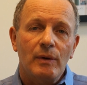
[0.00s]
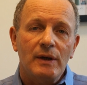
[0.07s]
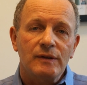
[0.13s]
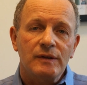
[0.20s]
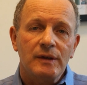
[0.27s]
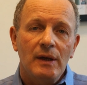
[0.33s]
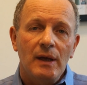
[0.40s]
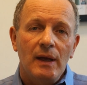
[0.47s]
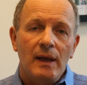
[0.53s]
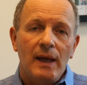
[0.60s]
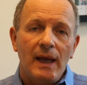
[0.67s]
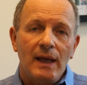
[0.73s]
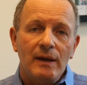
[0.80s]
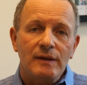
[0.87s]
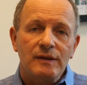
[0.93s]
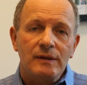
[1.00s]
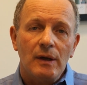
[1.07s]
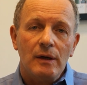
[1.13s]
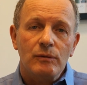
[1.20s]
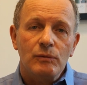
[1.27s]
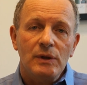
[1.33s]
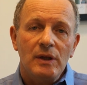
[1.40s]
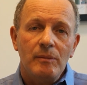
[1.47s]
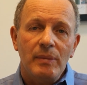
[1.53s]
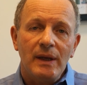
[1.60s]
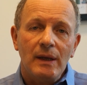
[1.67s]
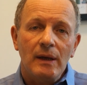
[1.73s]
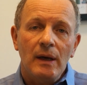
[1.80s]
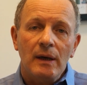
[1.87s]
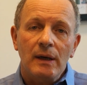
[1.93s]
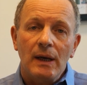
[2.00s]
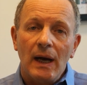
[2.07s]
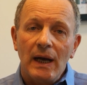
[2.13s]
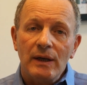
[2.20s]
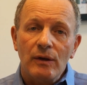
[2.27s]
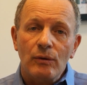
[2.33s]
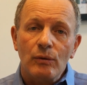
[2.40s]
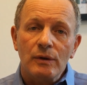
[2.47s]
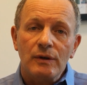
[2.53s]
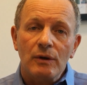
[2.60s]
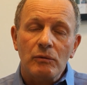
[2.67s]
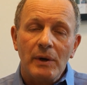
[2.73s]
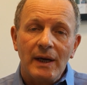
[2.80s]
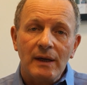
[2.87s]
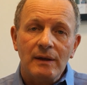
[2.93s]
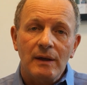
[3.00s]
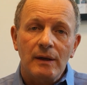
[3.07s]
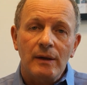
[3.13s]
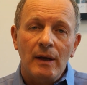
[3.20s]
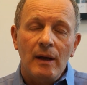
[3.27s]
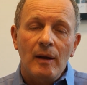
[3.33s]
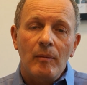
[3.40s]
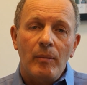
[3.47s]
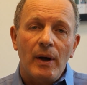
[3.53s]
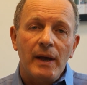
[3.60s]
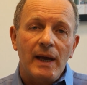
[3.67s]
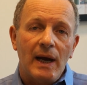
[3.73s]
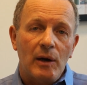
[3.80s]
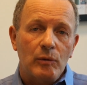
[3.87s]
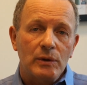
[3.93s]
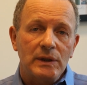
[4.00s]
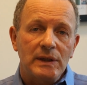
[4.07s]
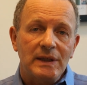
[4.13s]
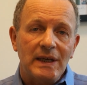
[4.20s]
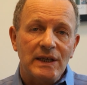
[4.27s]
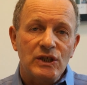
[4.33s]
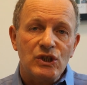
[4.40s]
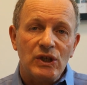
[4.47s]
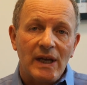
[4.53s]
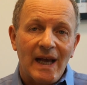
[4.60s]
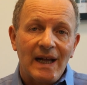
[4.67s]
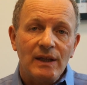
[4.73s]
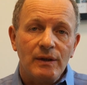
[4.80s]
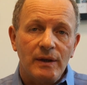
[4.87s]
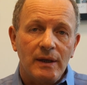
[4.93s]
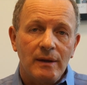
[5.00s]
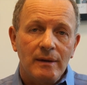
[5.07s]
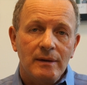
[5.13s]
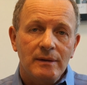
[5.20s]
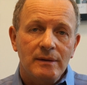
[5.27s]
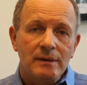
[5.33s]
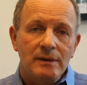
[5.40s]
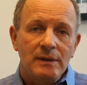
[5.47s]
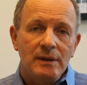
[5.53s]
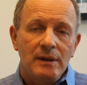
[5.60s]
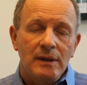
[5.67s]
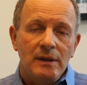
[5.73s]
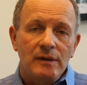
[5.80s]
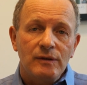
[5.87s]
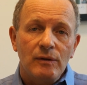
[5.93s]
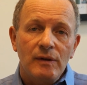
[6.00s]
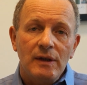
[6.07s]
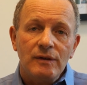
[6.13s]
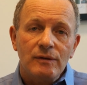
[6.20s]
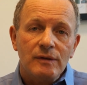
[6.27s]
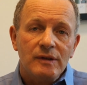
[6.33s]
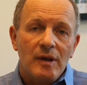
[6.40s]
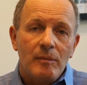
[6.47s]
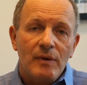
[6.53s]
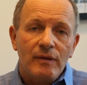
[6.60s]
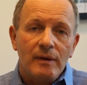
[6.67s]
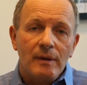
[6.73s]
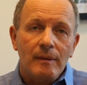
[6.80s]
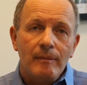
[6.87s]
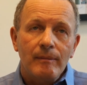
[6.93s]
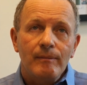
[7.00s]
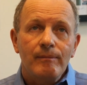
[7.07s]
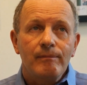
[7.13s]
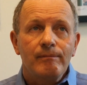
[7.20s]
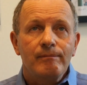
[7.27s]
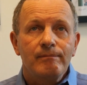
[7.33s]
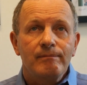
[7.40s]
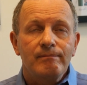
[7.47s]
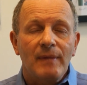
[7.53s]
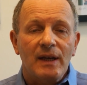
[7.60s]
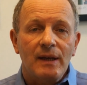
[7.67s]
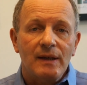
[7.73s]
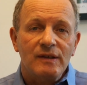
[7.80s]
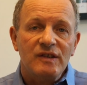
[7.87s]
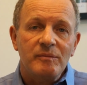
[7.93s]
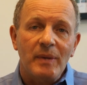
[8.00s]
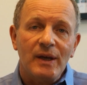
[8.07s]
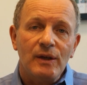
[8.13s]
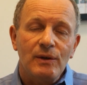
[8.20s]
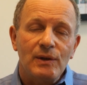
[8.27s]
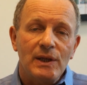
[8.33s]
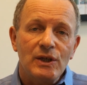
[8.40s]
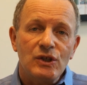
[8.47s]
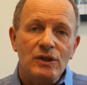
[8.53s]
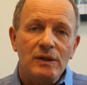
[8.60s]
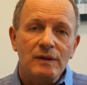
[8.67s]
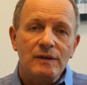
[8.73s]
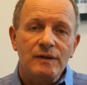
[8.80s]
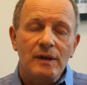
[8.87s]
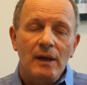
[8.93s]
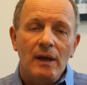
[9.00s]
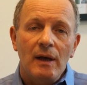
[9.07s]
us, and it's not really being guided or directed by our intentionality. So these are some of the, speculations,